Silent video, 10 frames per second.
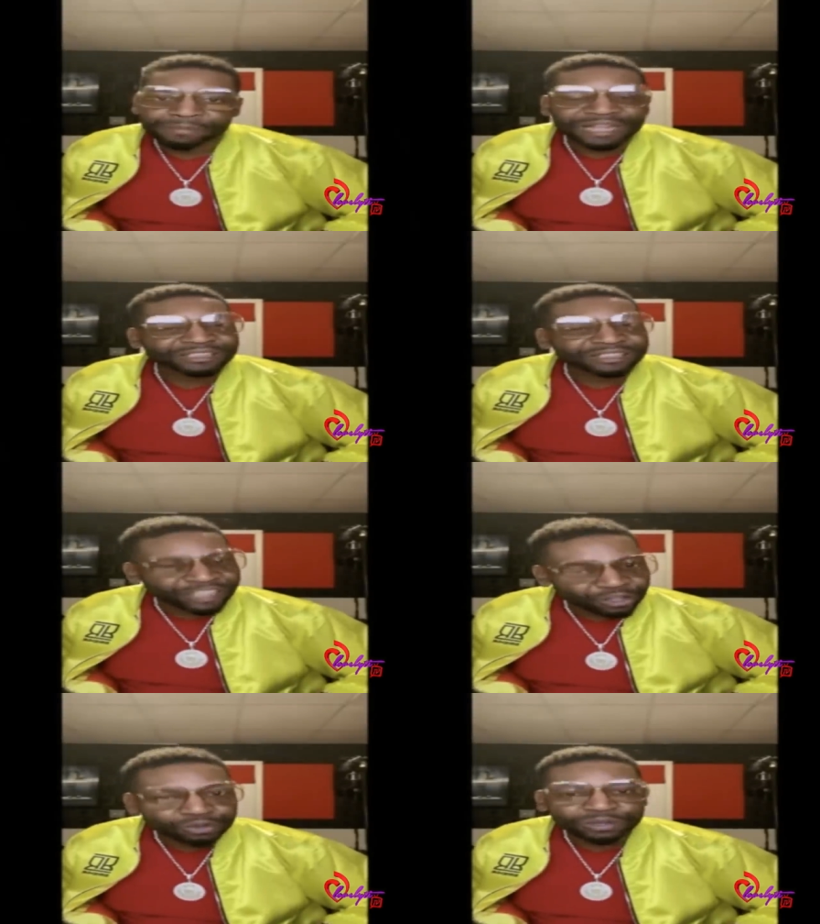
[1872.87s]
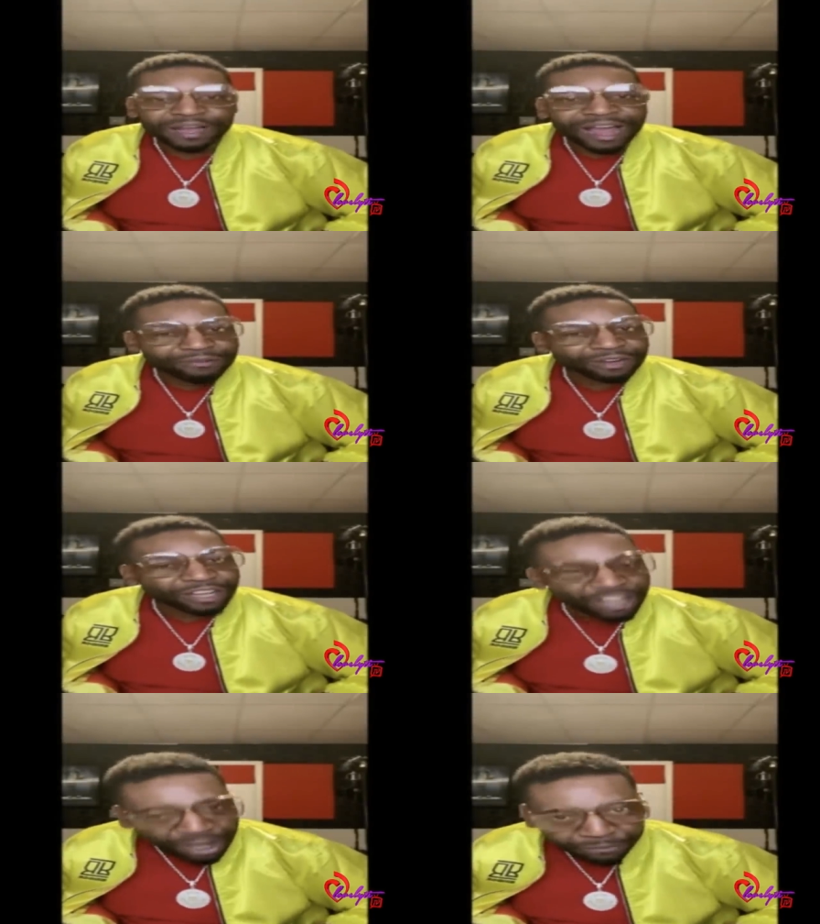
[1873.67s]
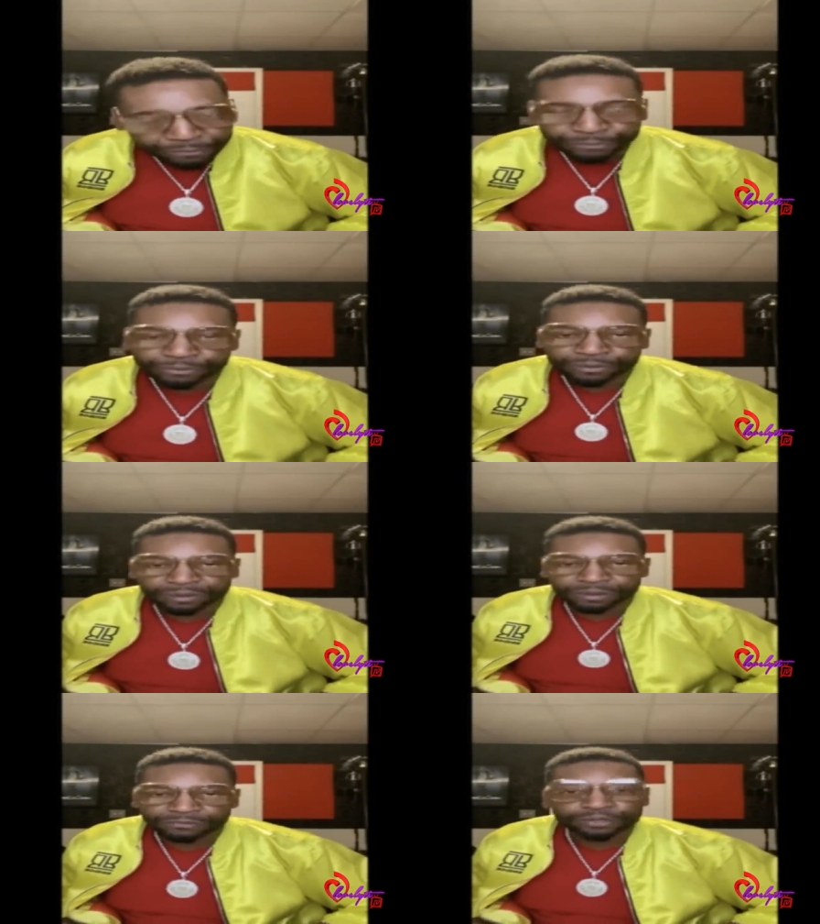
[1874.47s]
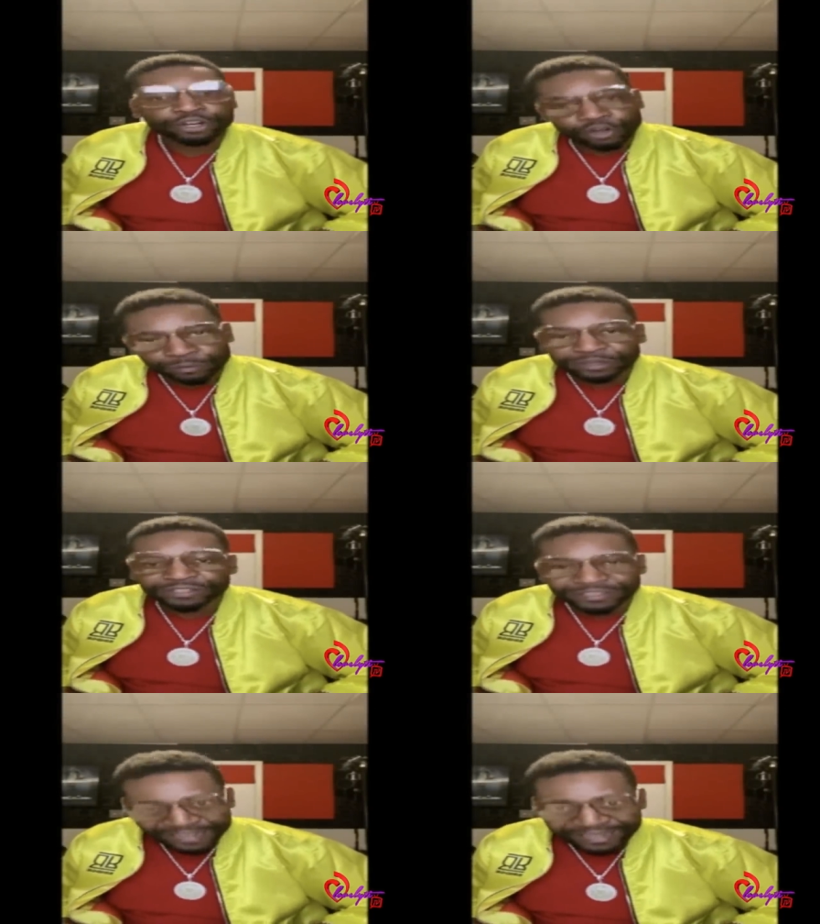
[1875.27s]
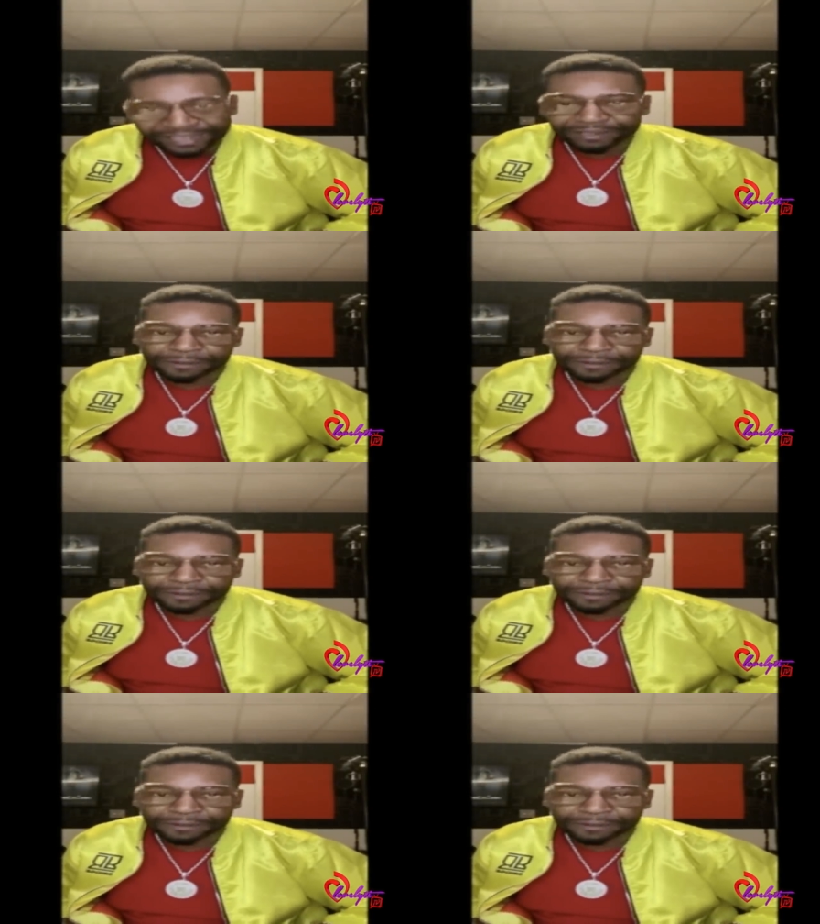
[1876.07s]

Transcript: I still have love for Kirby today.